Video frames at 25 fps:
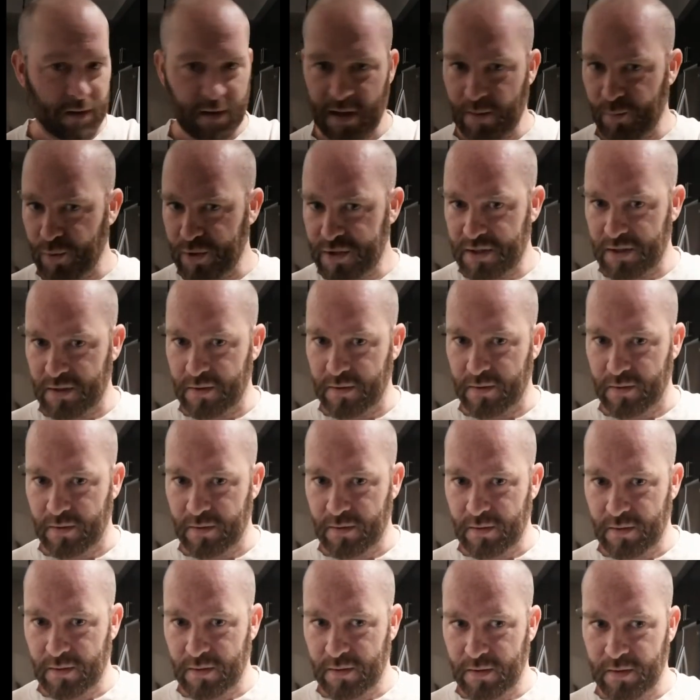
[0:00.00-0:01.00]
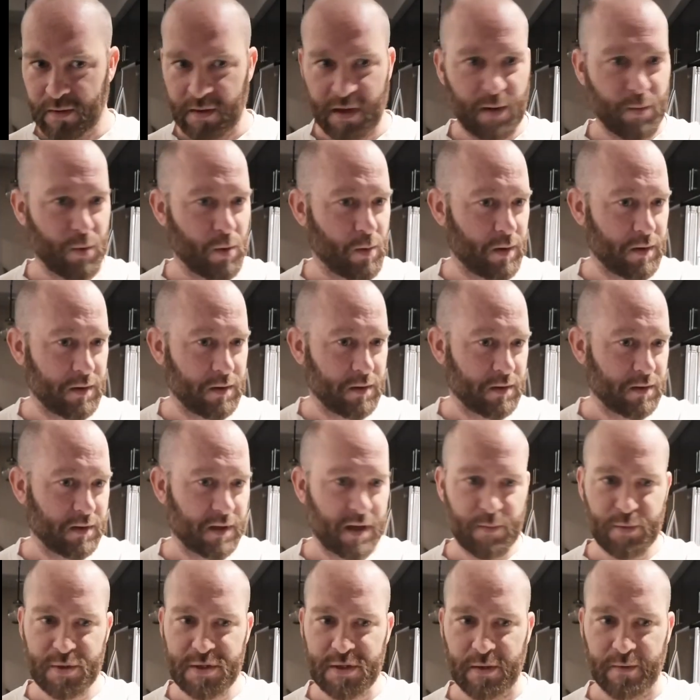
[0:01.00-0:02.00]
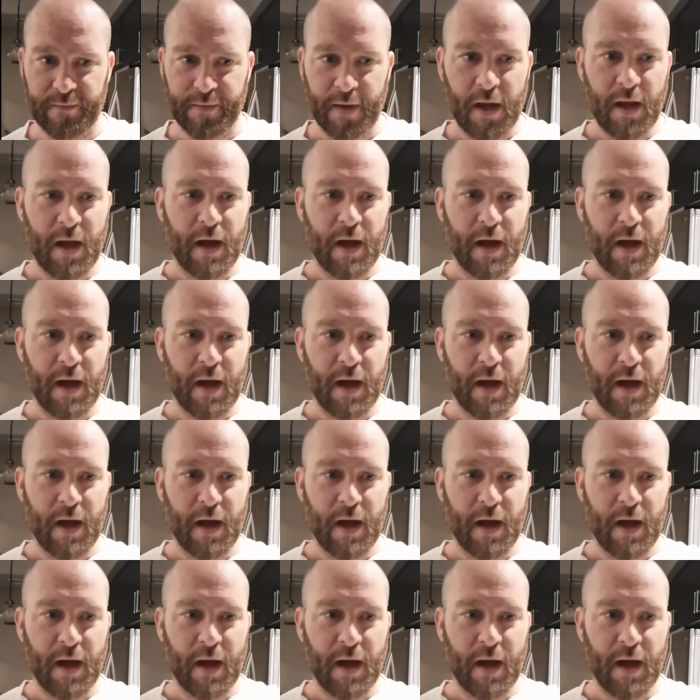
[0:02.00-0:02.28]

camera 2. Camera 1, camera 2.